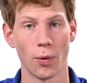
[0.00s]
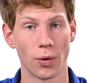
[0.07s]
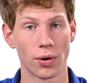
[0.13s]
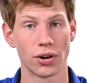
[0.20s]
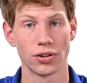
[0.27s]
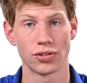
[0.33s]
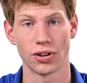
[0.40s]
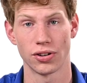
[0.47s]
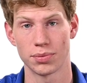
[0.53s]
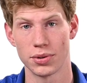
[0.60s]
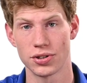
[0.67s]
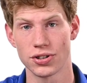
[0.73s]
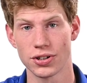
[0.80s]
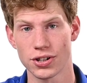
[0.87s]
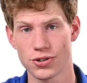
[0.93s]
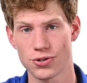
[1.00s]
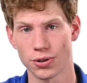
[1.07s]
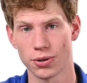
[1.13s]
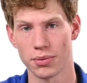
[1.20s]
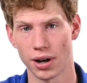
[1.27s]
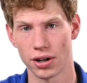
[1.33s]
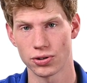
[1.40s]
or Transmission
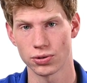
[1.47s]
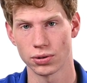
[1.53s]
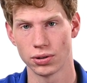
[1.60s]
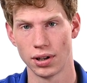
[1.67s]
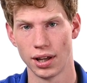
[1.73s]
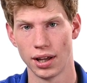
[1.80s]
Control Module.